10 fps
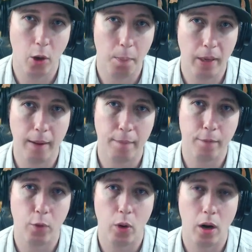open up
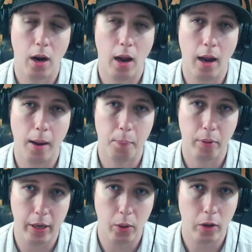for
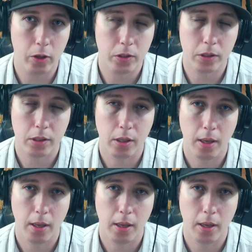pre-orders.